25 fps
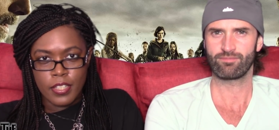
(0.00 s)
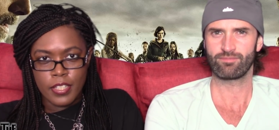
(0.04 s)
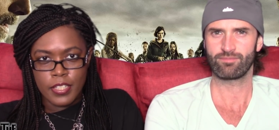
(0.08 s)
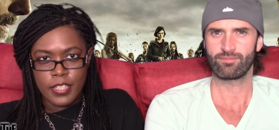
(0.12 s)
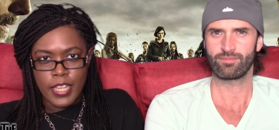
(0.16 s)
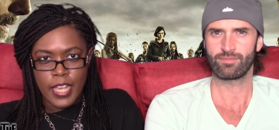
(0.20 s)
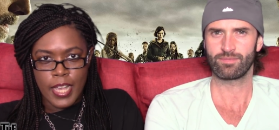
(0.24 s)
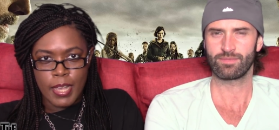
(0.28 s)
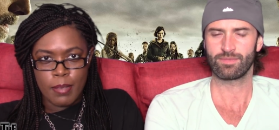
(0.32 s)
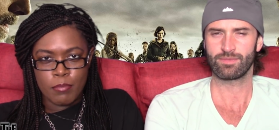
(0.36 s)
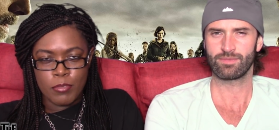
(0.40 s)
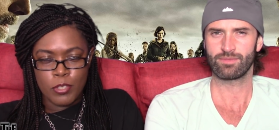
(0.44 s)
Speaker 1: the
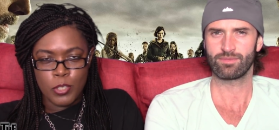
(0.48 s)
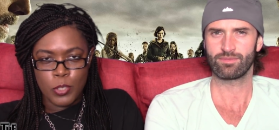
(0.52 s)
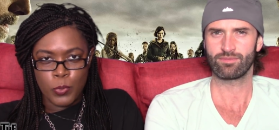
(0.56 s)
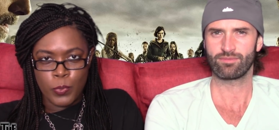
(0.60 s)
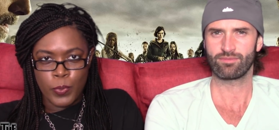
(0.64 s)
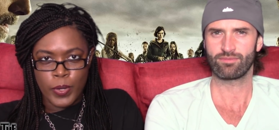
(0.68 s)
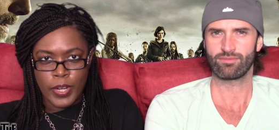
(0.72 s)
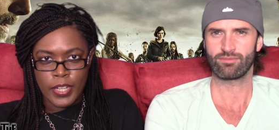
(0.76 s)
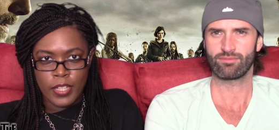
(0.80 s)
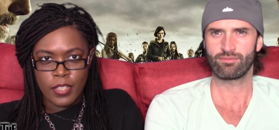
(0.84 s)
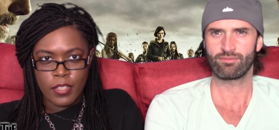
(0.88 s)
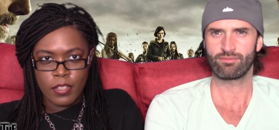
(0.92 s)
time to
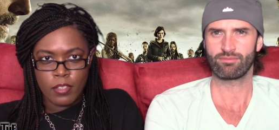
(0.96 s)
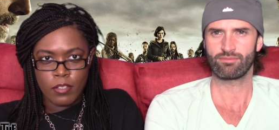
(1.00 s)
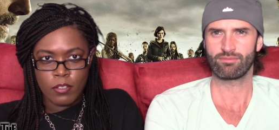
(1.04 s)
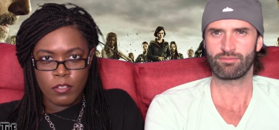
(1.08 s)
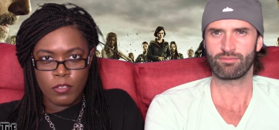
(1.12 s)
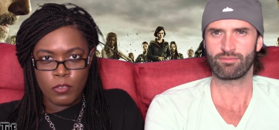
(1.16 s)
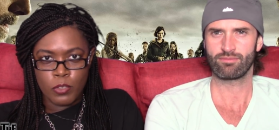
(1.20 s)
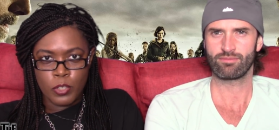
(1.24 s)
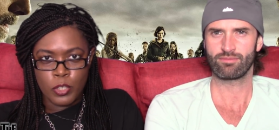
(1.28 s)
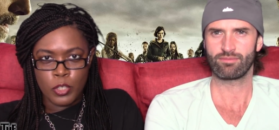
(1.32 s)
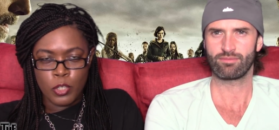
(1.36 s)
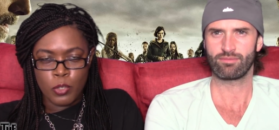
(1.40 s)
write
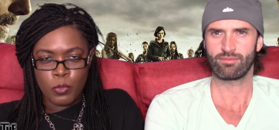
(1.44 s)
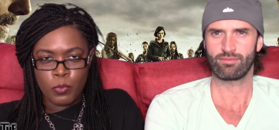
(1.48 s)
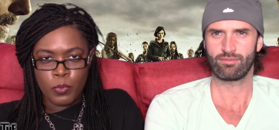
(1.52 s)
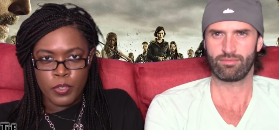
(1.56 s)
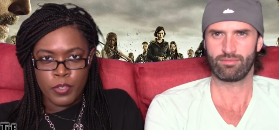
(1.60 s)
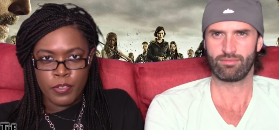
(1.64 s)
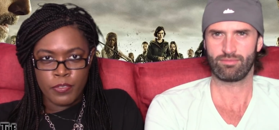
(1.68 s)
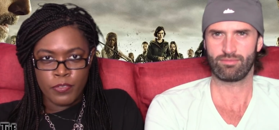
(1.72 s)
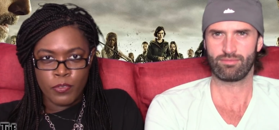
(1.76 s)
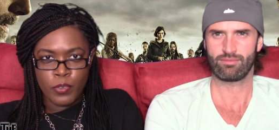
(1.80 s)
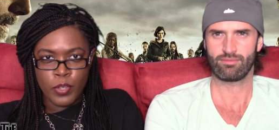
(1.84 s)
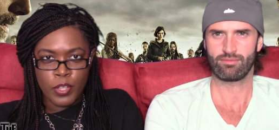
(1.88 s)
you know, one
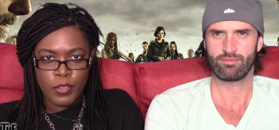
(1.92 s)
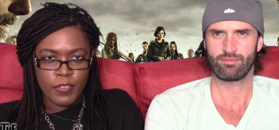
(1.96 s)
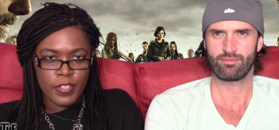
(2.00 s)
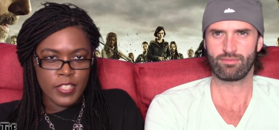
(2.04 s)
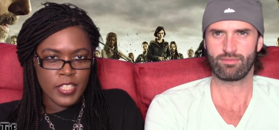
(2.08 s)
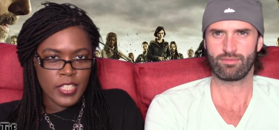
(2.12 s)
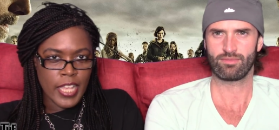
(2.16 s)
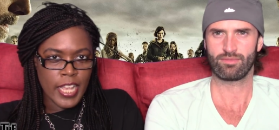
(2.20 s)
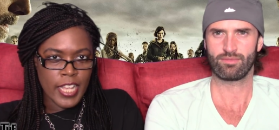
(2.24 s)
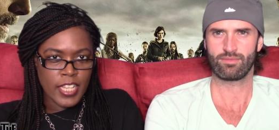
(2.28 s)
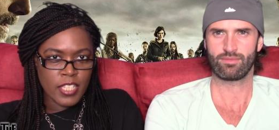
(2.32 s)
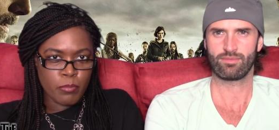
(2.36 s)
of, one of his
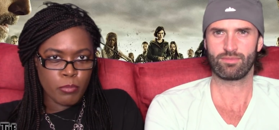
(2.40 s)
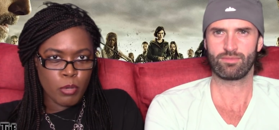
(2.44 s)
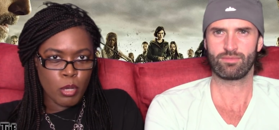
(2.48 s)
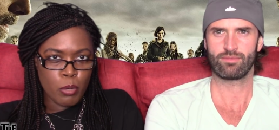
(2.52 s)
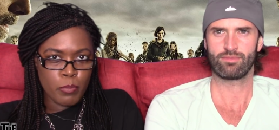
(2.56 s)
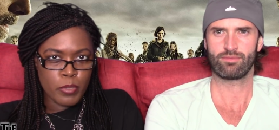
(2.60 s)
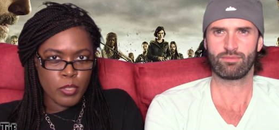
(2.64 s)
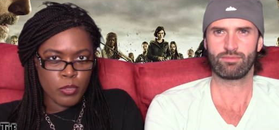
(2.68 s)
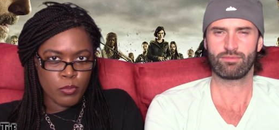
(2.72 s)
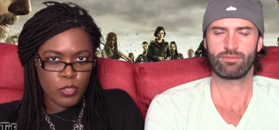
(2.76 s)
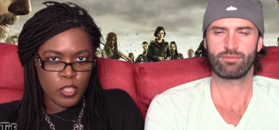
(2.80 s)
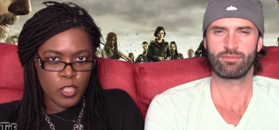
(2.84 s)
last
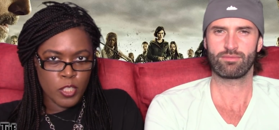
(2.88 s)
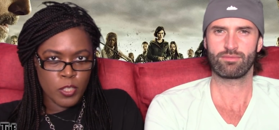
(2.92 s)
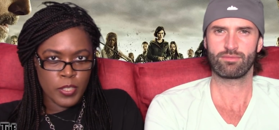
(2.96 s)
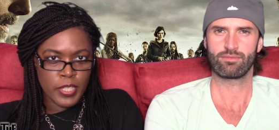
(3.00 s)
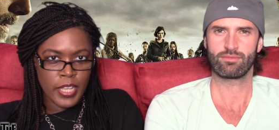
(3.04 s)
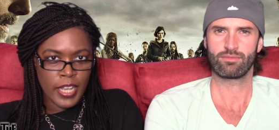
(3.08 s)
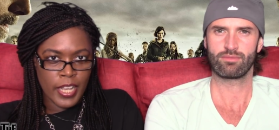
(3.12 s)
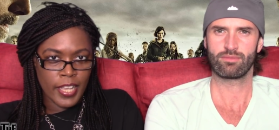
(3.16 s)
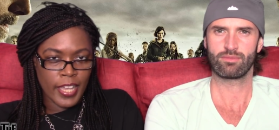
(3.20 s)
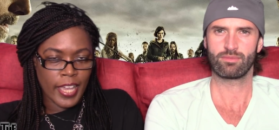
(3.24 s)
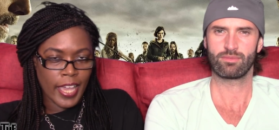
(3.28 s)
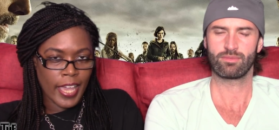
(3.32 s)
moments was
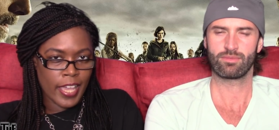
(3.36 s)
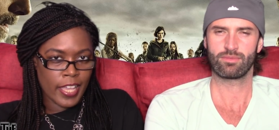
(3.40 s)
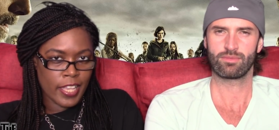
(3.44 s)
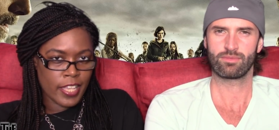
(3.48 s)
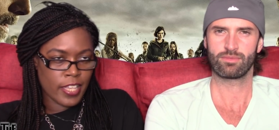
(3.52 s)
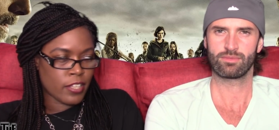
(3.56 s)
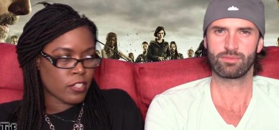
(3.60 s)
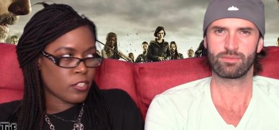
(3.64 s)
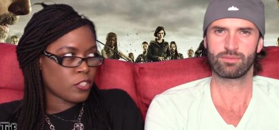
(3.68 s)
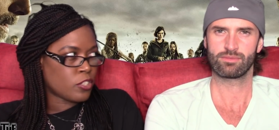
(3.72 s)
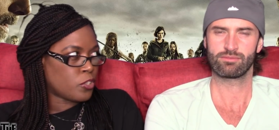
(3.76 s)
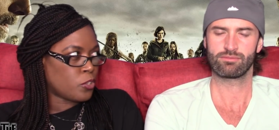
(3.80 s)

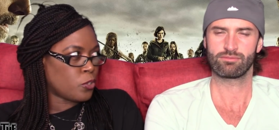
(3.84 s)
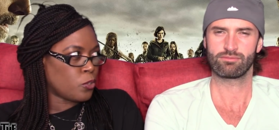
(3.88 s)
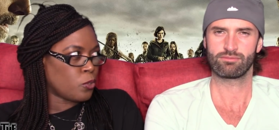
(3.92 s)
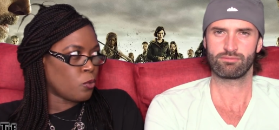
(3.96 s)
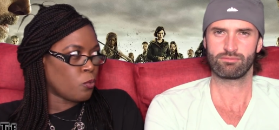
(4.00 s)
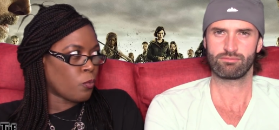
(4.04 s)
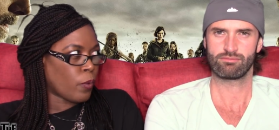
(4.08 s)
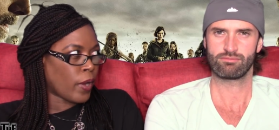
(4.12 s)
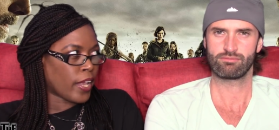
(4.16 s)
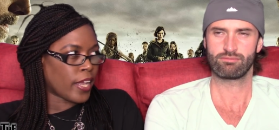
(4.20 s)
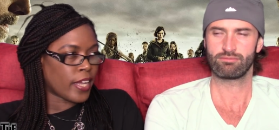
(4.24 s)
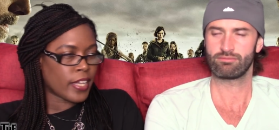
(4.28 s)
dedicated to
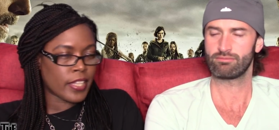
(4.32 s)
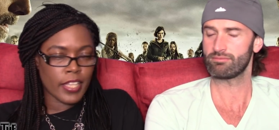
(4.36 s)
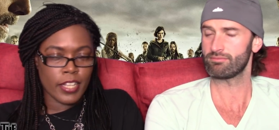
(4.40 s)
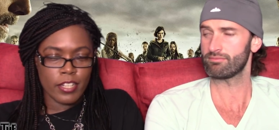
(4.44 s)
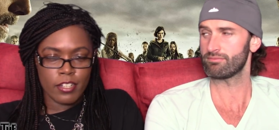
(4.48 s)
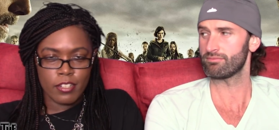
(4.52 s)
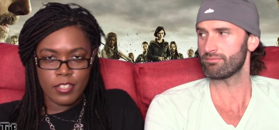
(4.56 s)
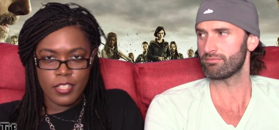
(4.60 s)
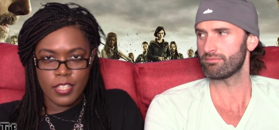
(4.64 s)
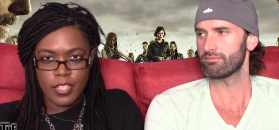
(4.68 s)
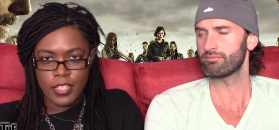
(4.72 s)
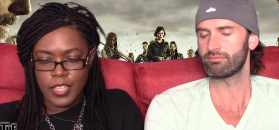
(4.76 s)
writing a
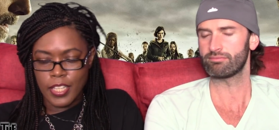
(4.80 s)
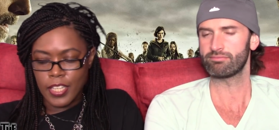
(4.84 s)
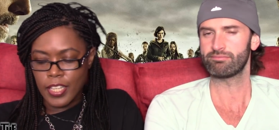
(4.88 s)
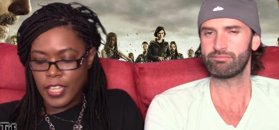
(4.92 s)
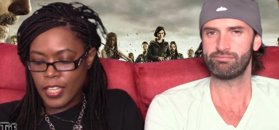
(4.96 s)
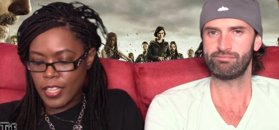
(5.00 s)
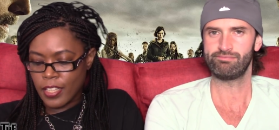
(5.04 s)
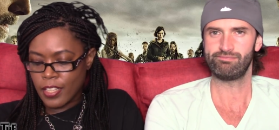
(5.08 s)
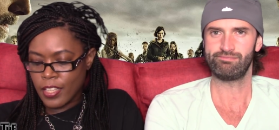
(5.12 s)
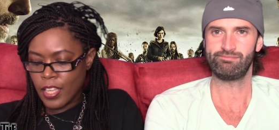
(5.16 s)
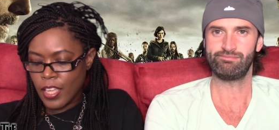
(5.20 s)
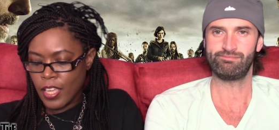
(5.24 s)
letter to Negan.
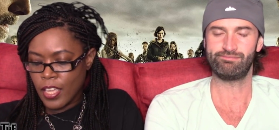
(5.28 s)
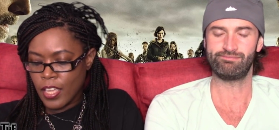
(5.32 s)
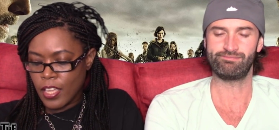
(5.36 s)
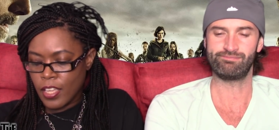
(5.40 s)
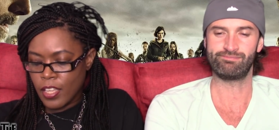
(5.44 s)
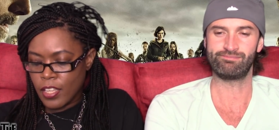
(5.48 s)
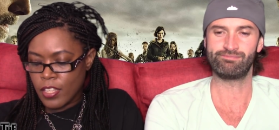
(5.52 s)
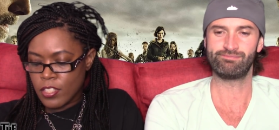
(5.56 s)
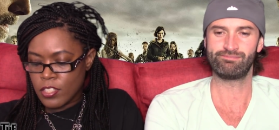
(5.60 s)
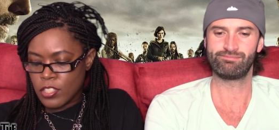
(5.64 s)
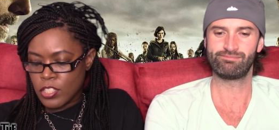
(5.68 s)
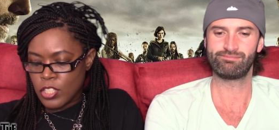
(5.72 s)
Mm
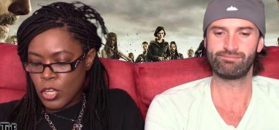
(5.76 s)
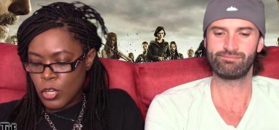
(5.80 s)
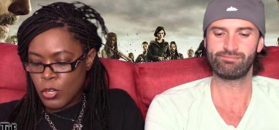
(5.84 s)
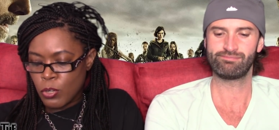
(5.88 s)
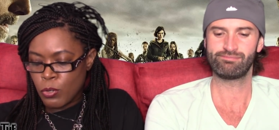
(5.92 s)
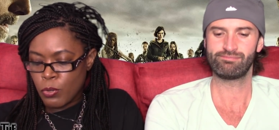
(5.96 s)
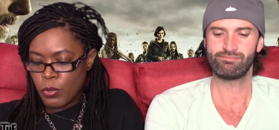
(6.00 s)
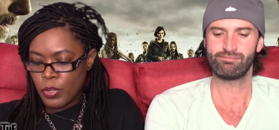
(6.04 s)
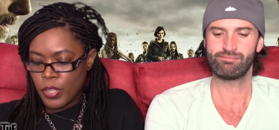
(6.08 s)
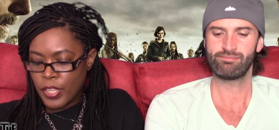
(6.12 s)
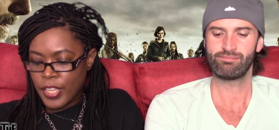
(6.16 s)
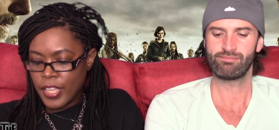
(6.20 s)
-hmm.
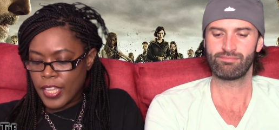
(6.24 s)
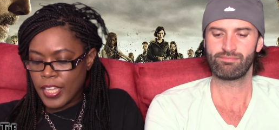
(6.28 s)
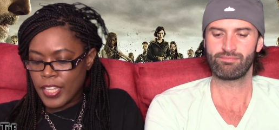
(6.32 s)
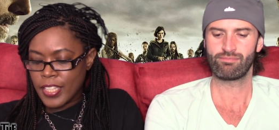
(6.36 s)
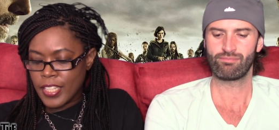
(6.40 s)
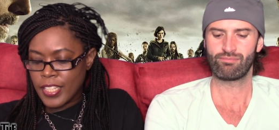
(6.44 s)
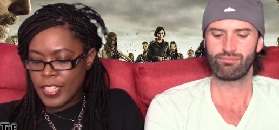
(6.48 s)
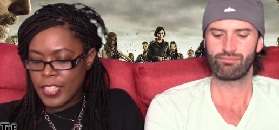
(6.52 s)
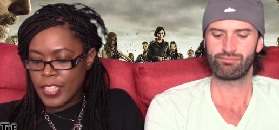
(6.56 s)
So killing